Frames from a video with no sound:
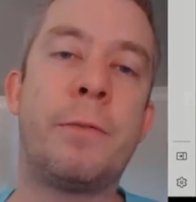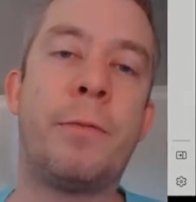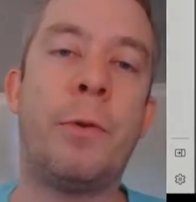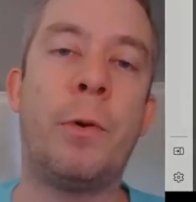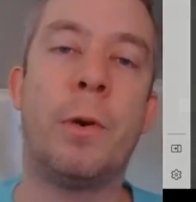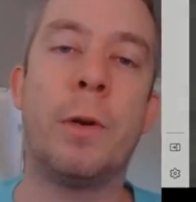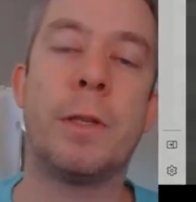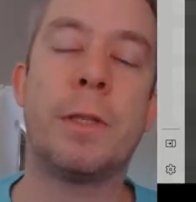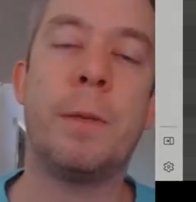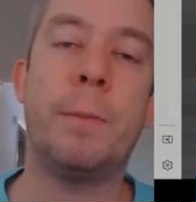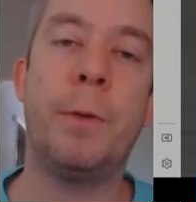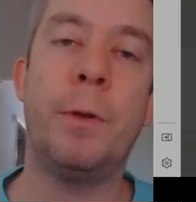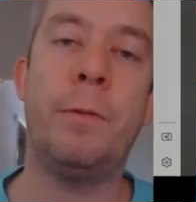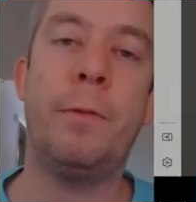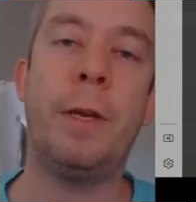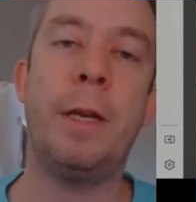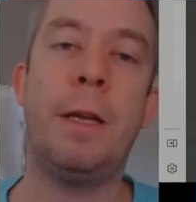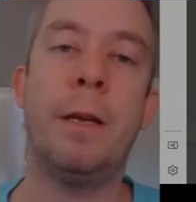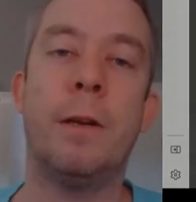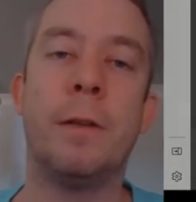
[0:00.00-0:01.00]
for some new
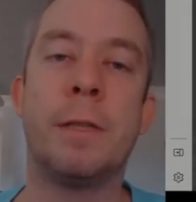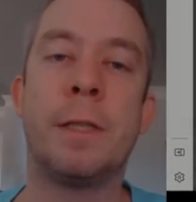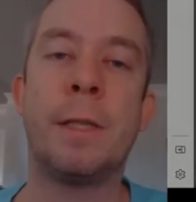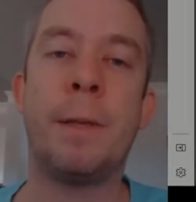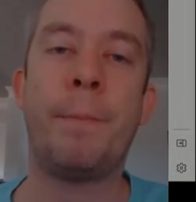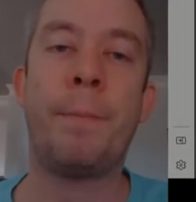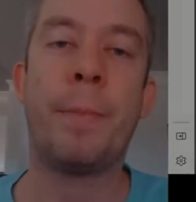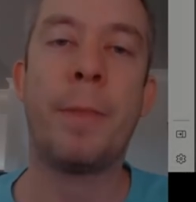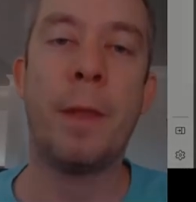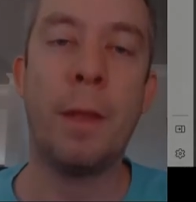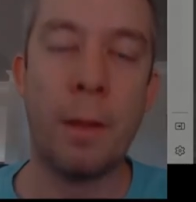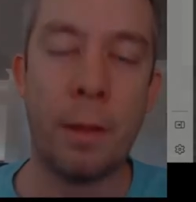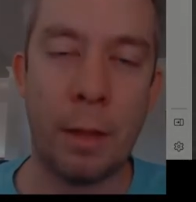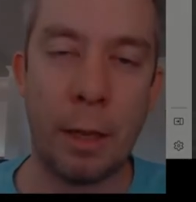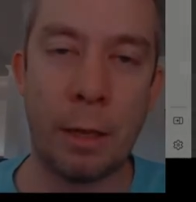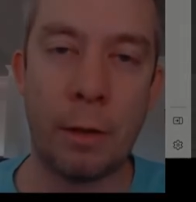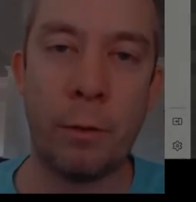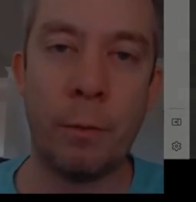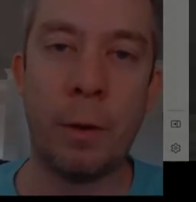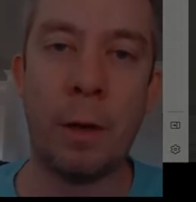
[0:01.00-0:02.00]
videos.
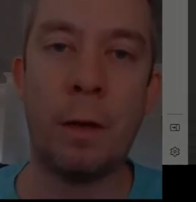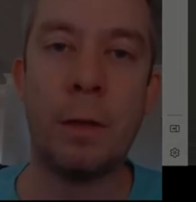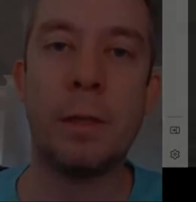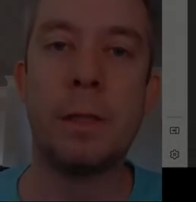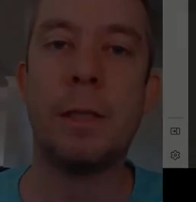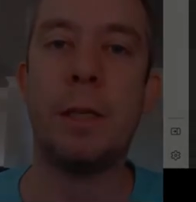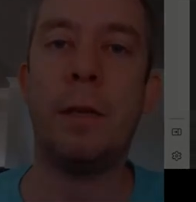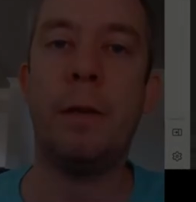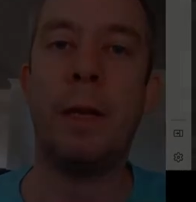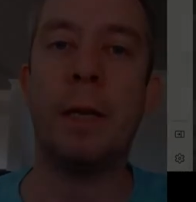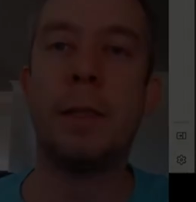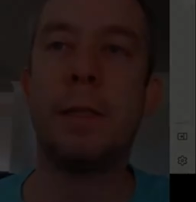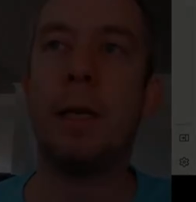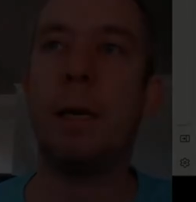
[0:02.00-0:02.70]
Thank you all. See you next